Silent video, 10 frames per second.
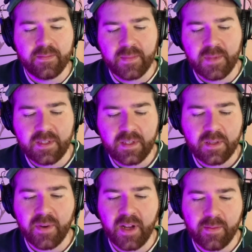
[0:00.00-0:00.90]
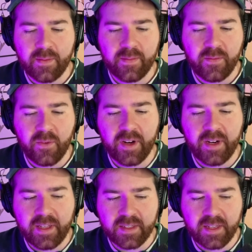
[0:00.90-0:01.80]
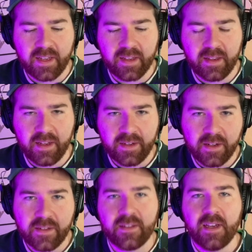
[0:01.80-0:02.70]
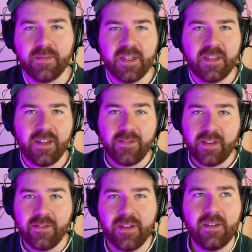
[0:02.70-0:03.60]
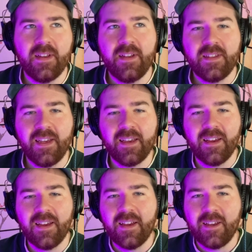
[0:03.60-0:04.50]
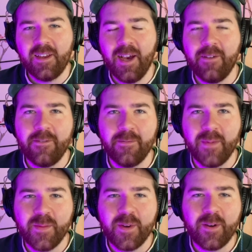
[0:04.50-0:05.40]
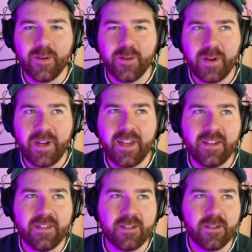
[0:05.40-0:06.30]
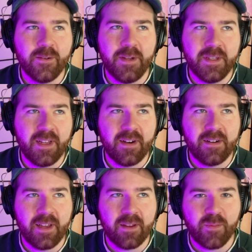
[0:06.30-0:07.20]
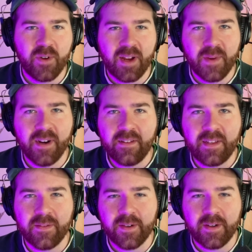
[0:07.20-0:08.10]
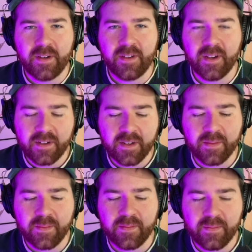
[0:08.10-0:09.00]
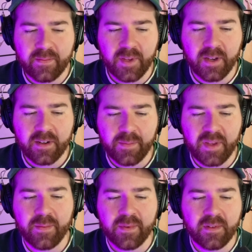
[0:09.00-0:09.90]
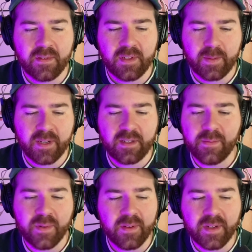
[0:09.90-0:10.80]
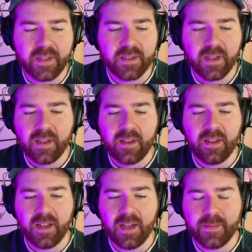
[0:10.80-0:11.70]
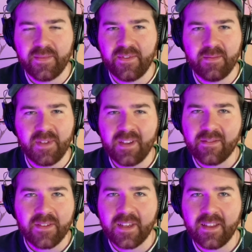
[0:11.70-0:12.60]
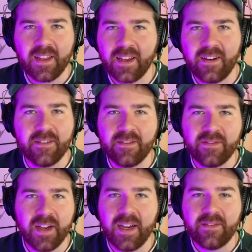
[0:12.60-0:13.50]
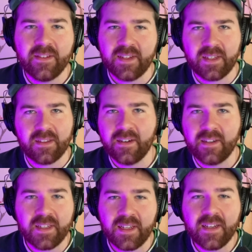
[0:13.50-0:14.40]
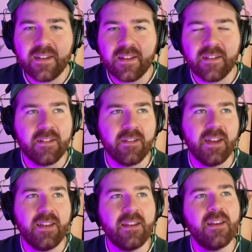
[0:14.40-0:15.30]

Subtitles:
This is the problem where it is like adults like myself, even, it's like you have to remember we're reading stories that are like primarily for younger people, especially boys, up from like fucking like, I don't know, 5 to like 13, right?